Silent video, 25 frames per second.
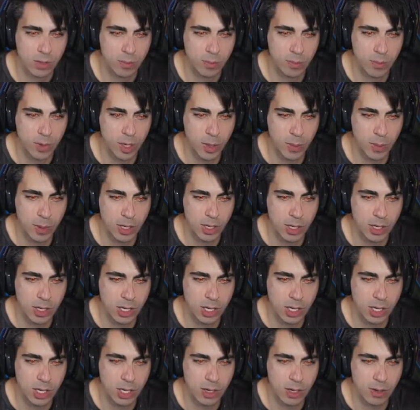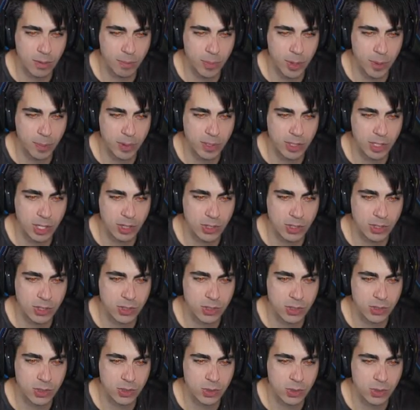Maybe bump it down
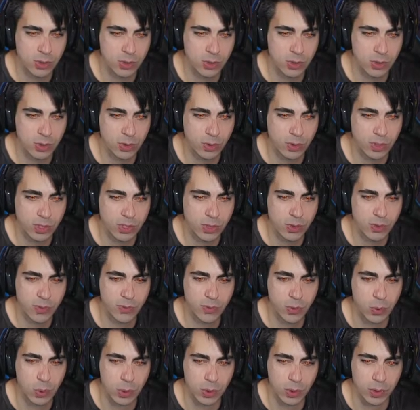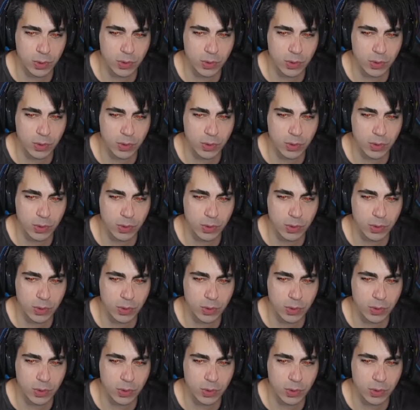to... Let's do four.